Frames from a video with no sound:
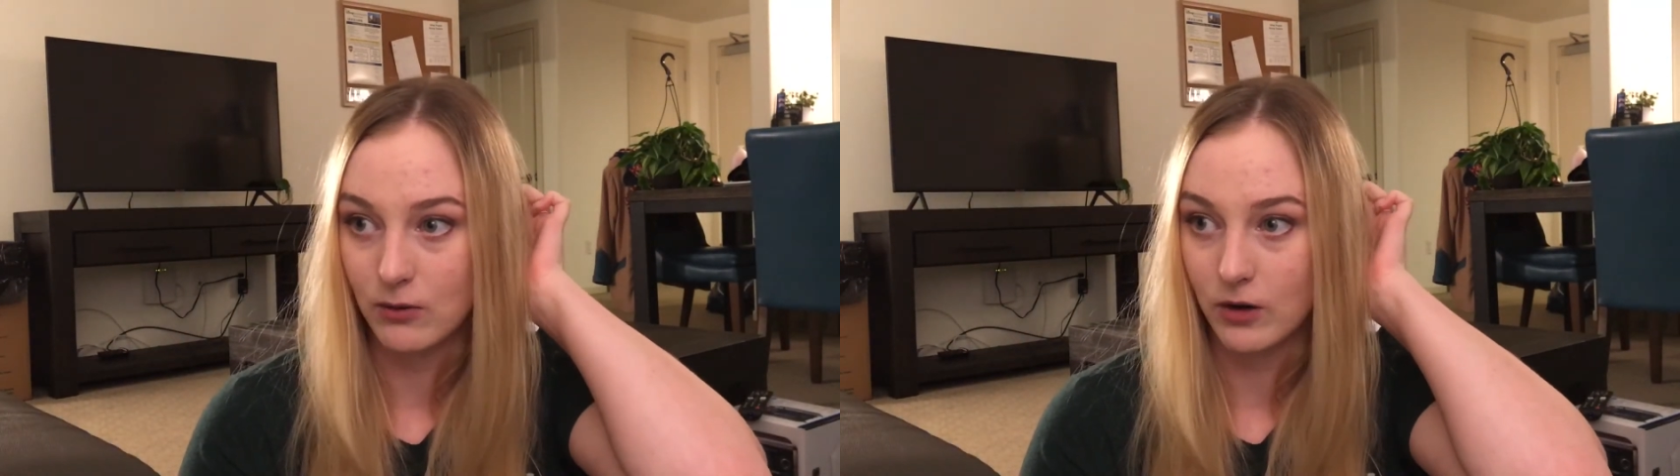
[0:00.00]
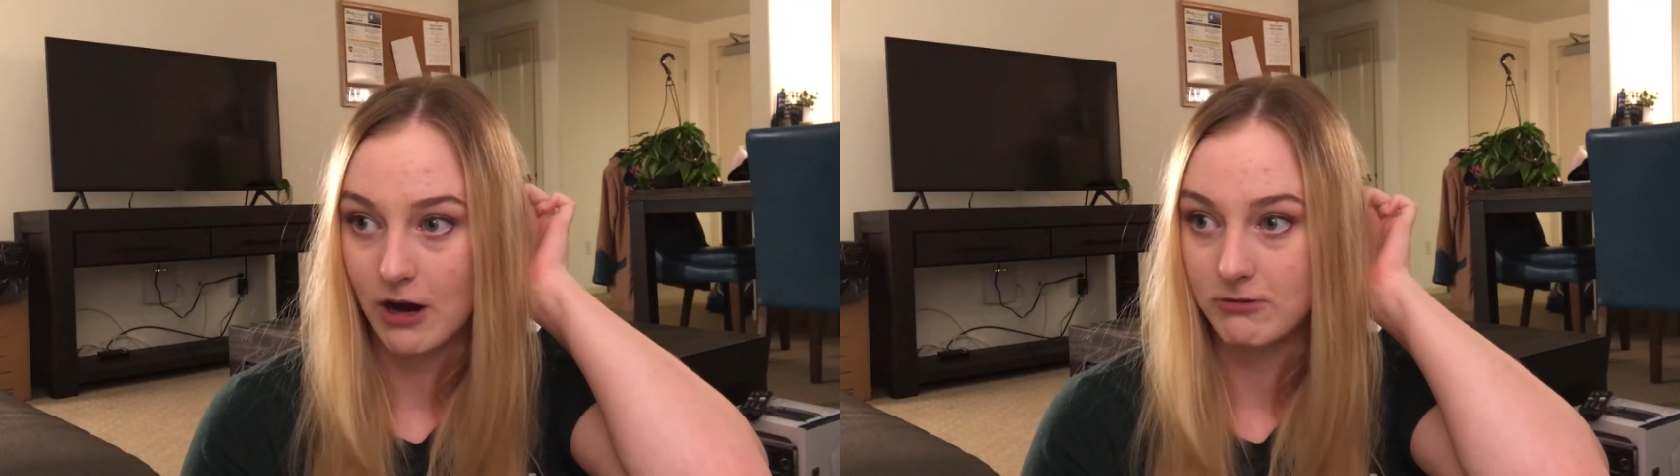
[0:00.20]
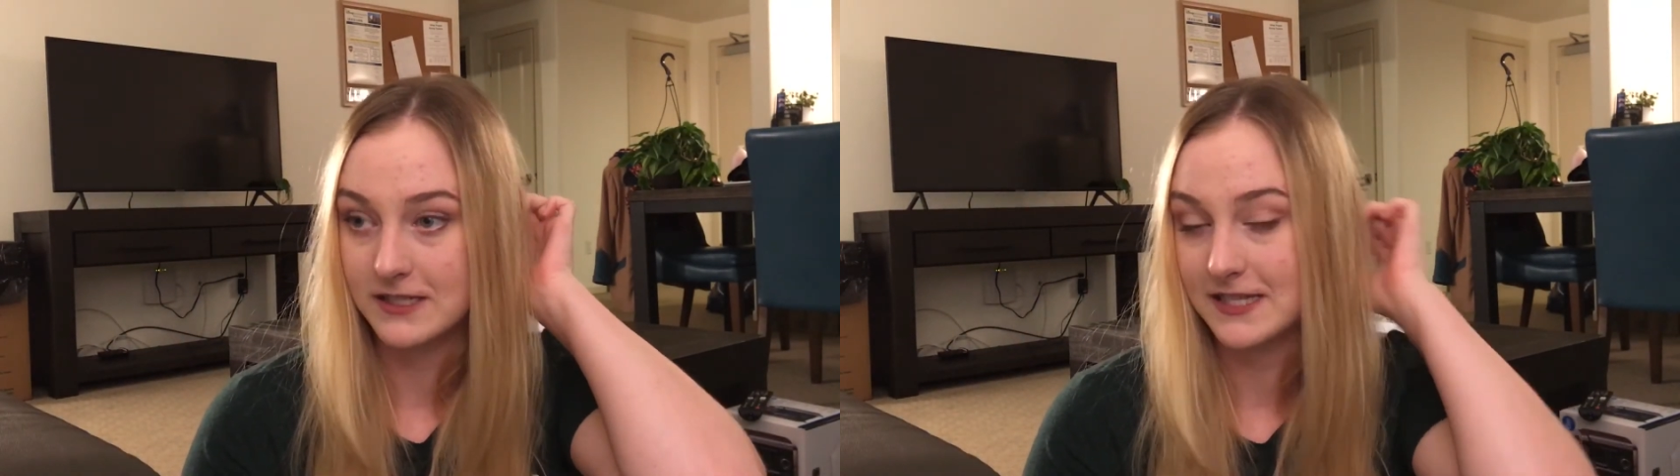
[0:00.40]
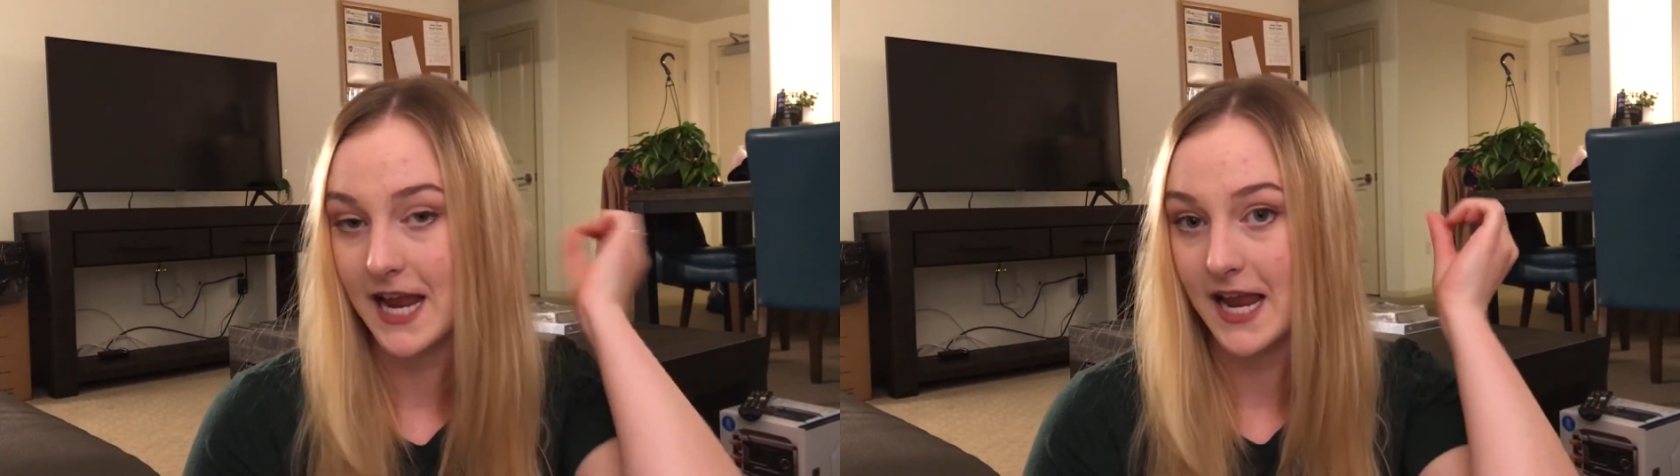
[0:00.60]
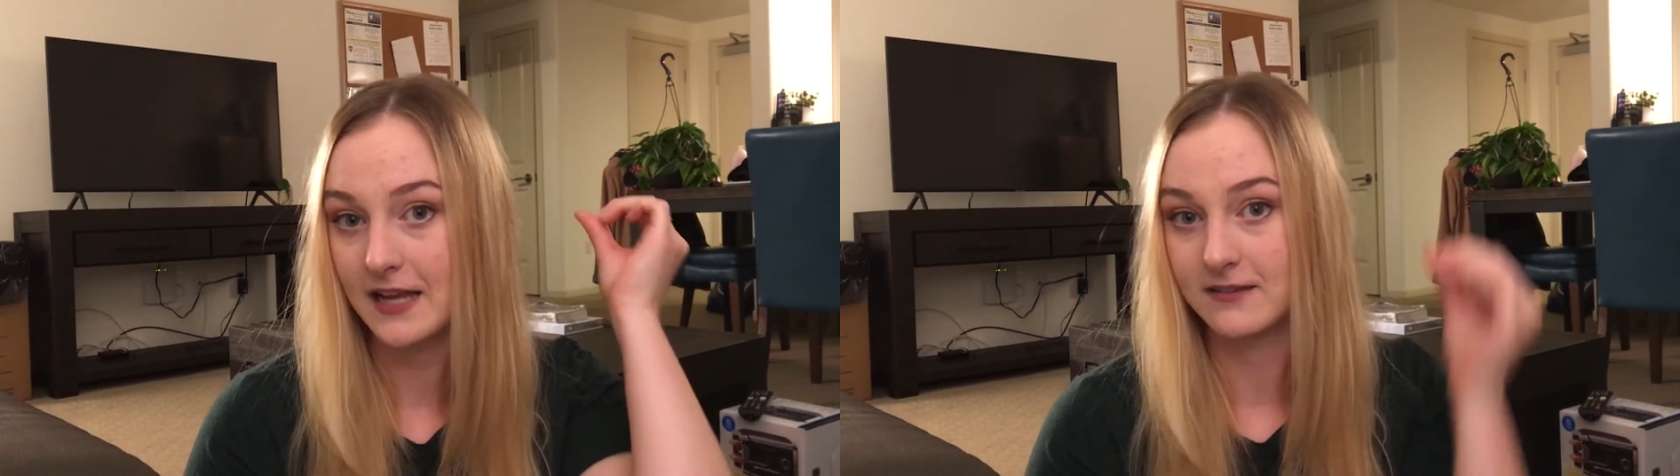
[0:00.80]
where I was
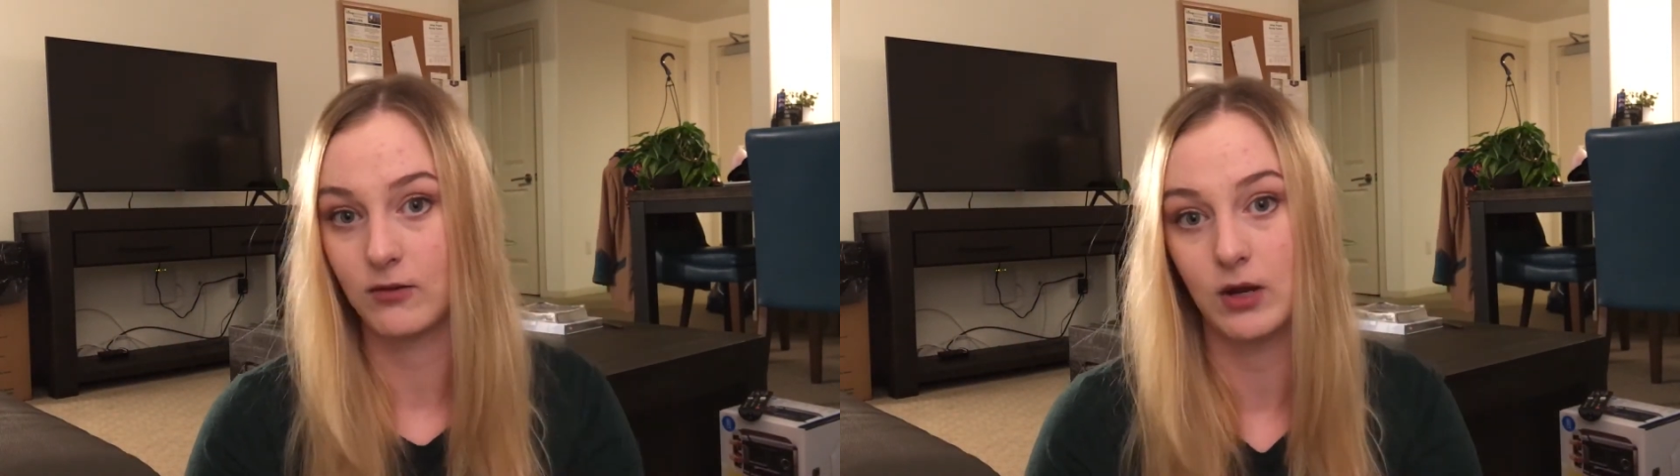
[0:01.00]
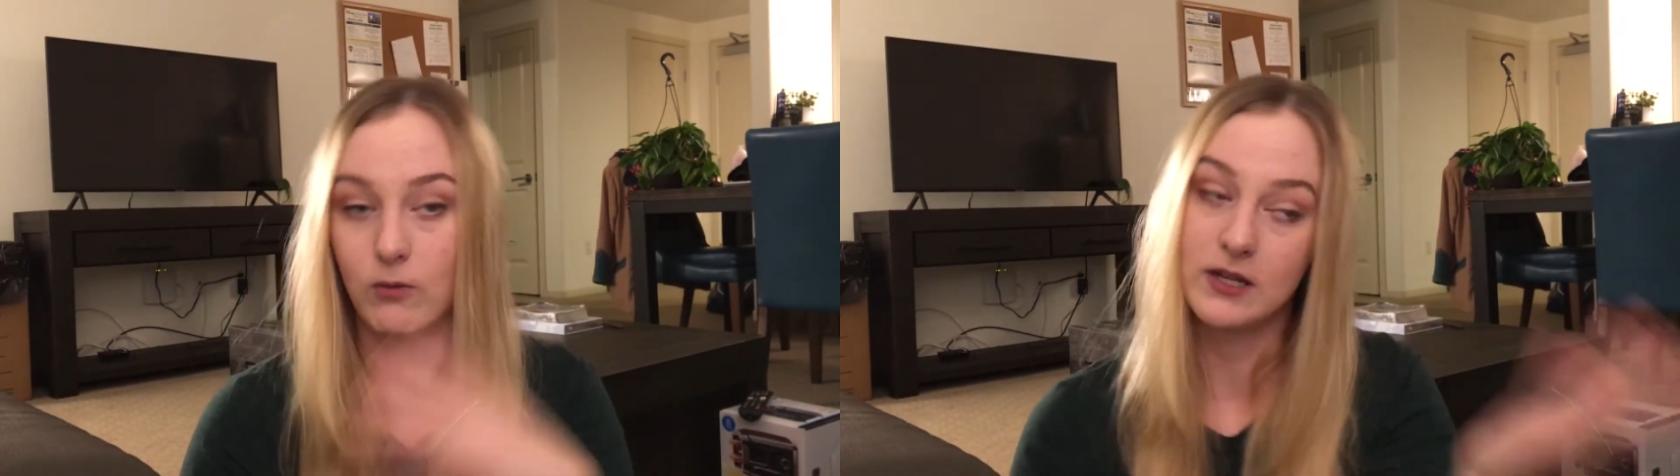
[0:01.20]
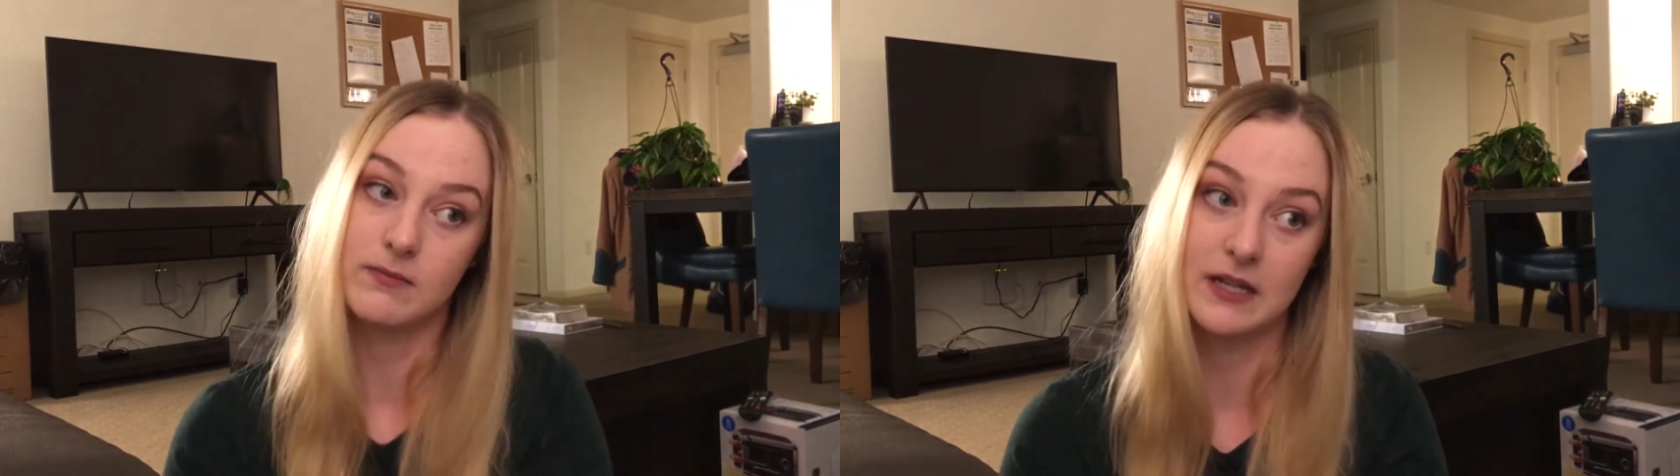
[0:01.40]
staying, and so I went to